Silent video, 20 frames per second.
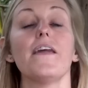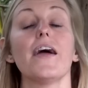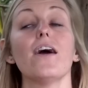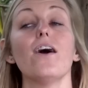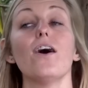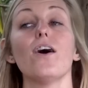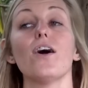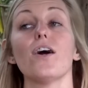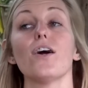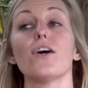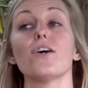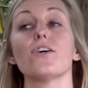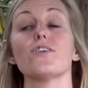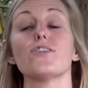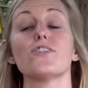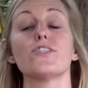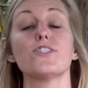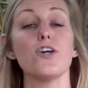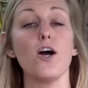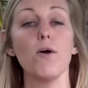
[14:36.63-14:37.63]
There are
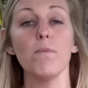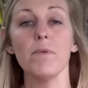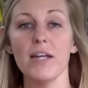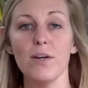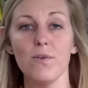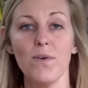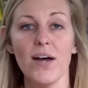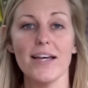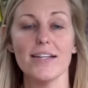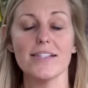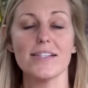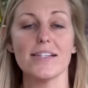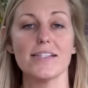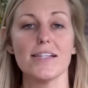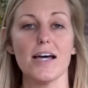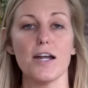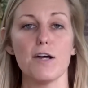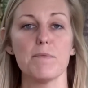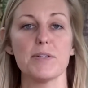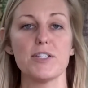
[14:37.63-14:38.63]
so many ways to
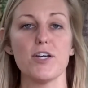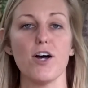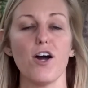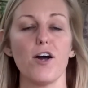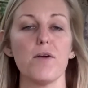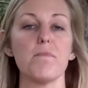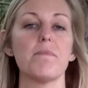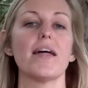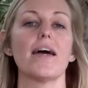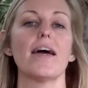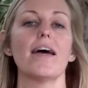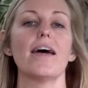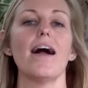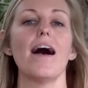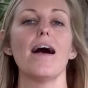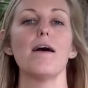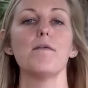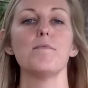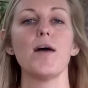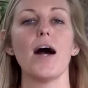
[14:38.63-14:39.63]
set up a tarp that
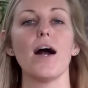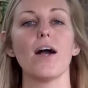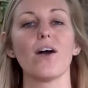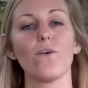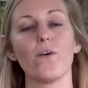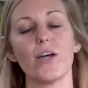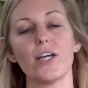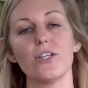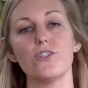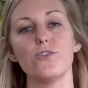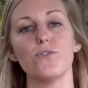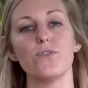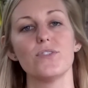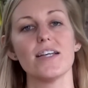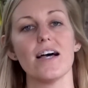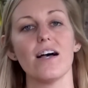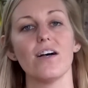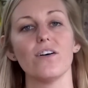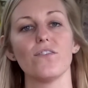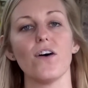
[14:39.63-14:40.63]
I'm not going to
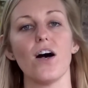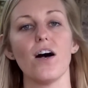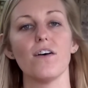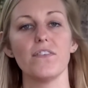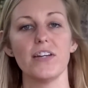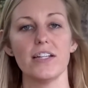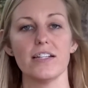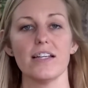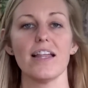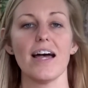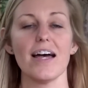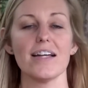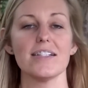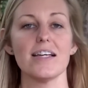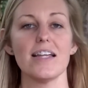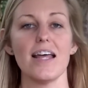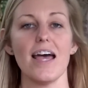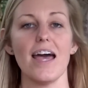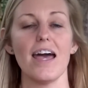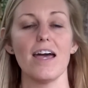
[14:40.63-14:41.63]
delve off into that
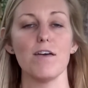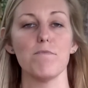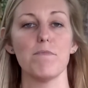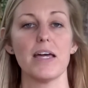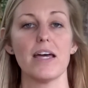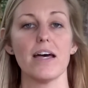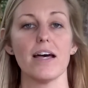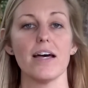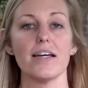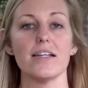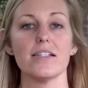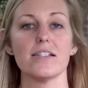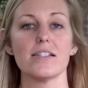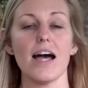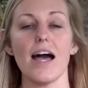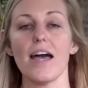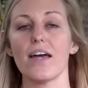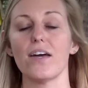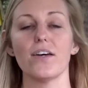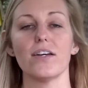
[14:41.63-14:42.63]
today because
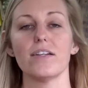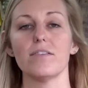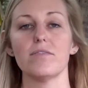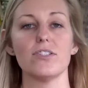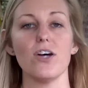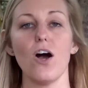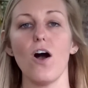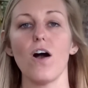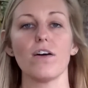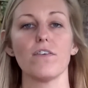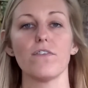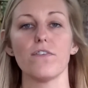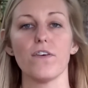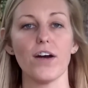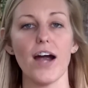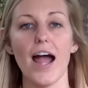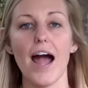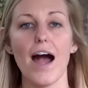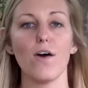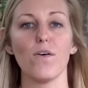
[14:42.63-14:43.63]
I could talk
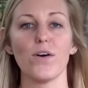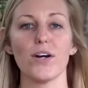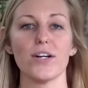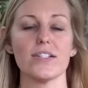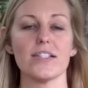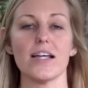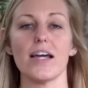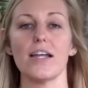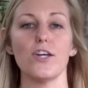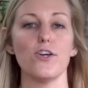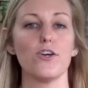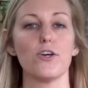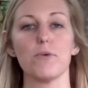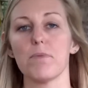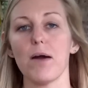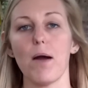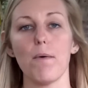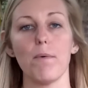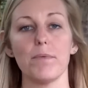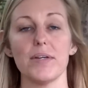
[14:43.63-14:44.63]
for hours and you could
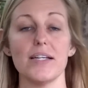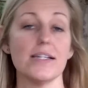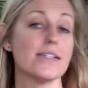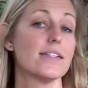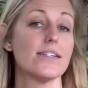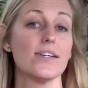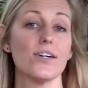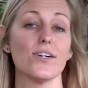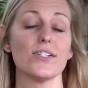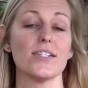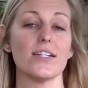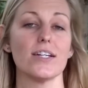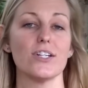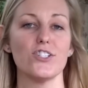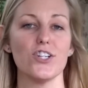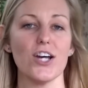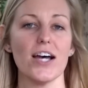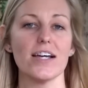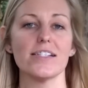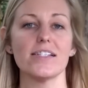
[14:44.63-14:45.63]
probably still
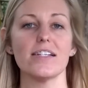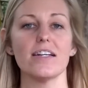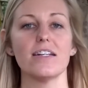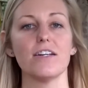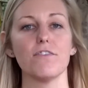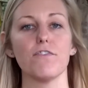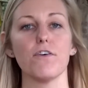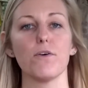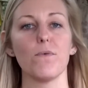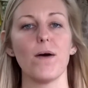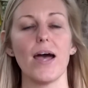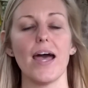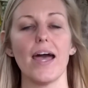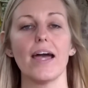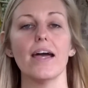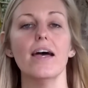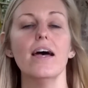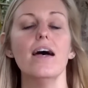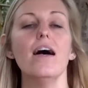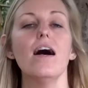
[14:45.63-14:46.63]
suggest a different
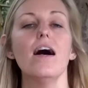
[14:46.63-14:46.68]
way.